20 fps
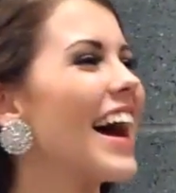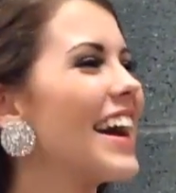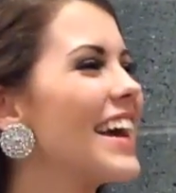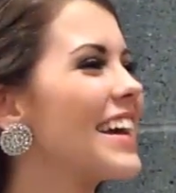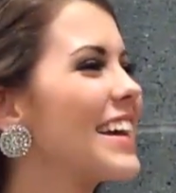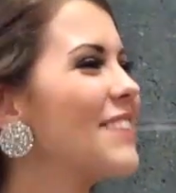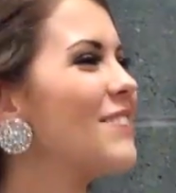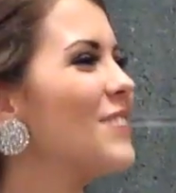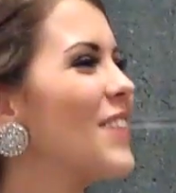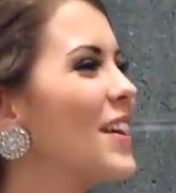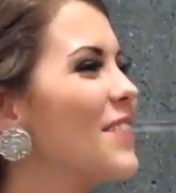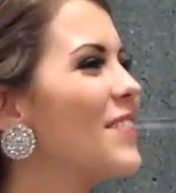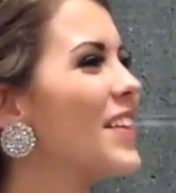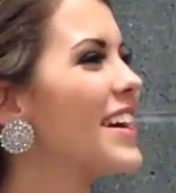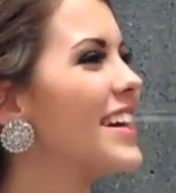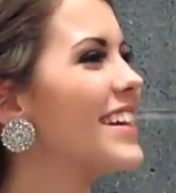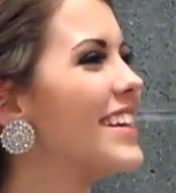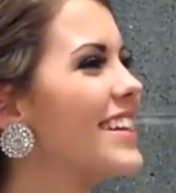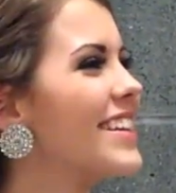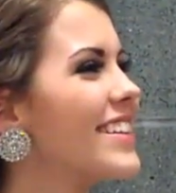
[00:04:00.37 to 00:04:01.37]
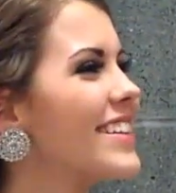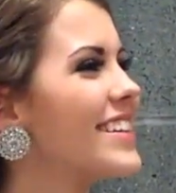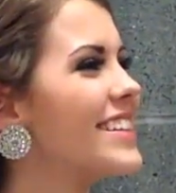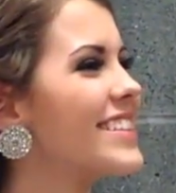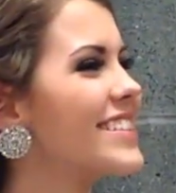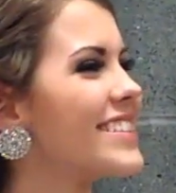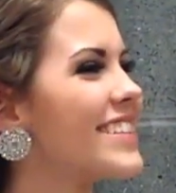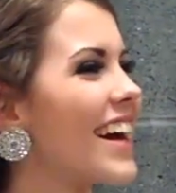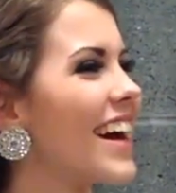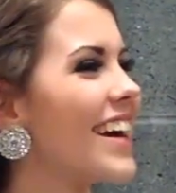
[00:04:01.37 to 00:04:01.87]
I can bend my ear
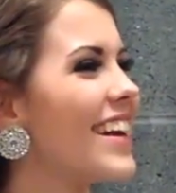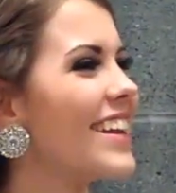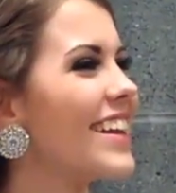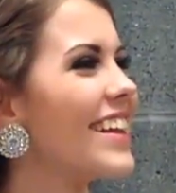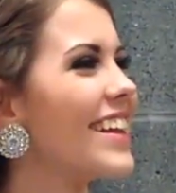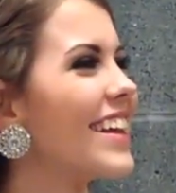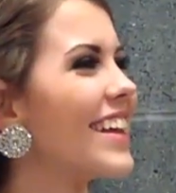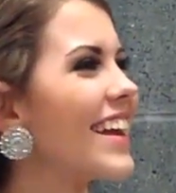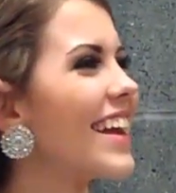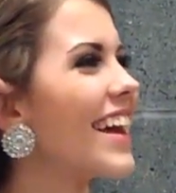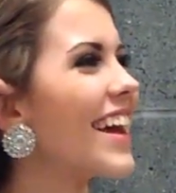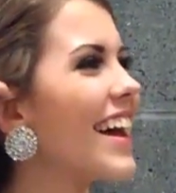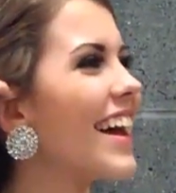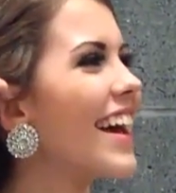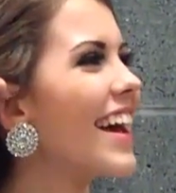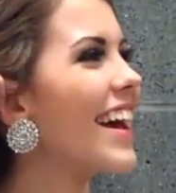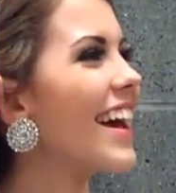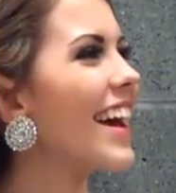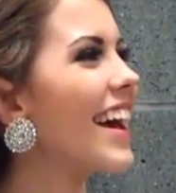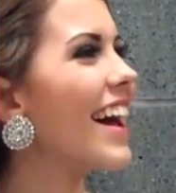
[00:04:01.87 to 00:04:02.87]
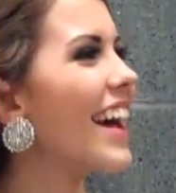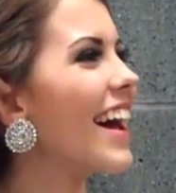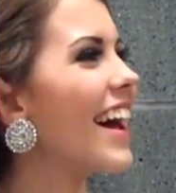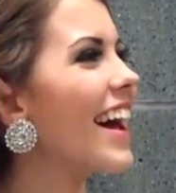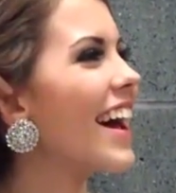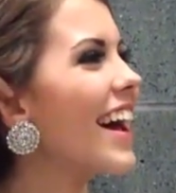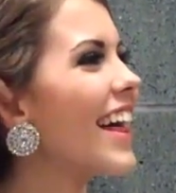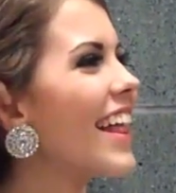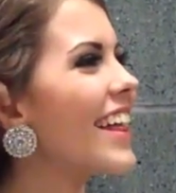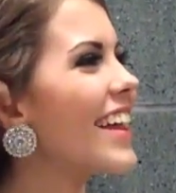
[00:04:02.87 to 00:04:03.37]
inside.
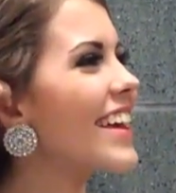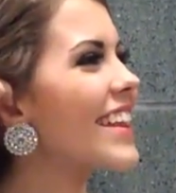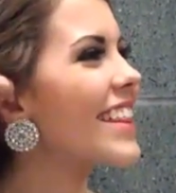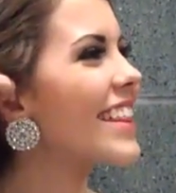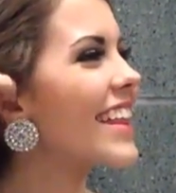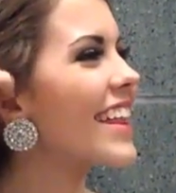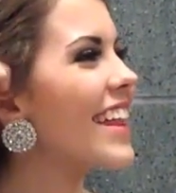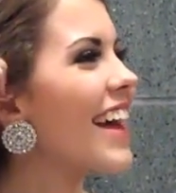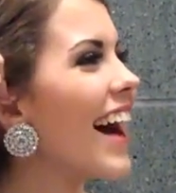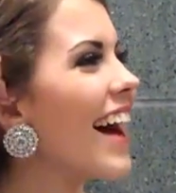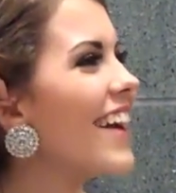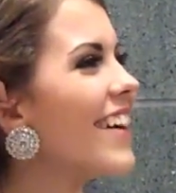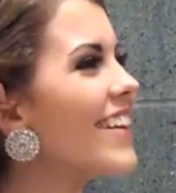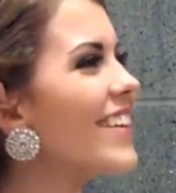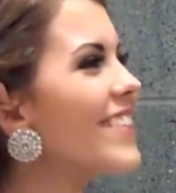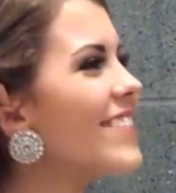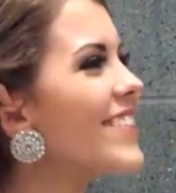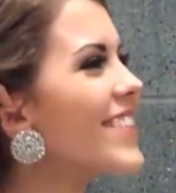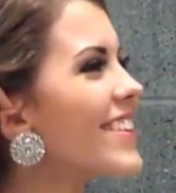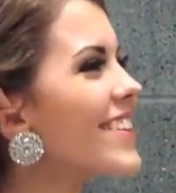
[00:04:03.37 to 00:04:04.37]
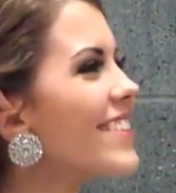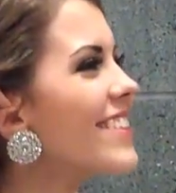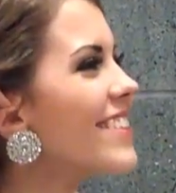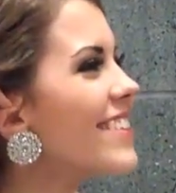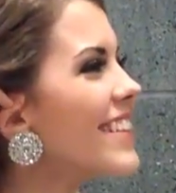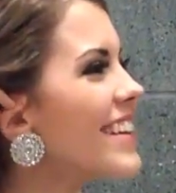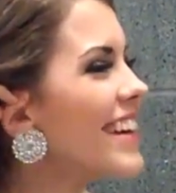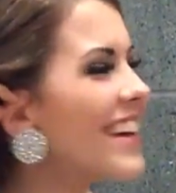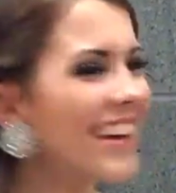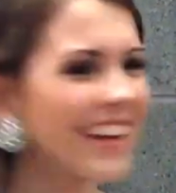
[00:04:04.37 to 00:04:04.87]
Like, I don't know if you can
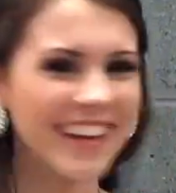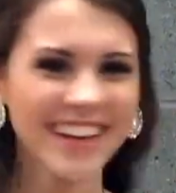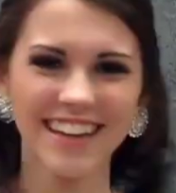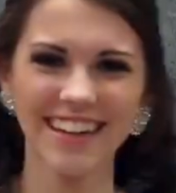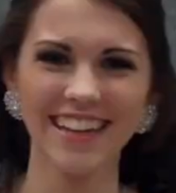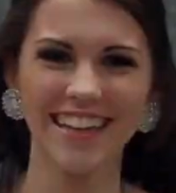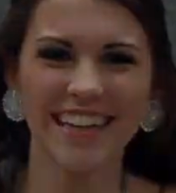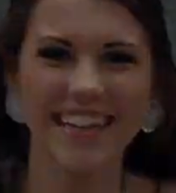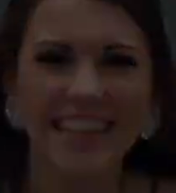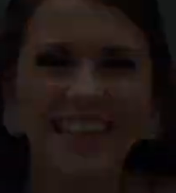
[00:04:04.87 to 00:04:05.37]
see.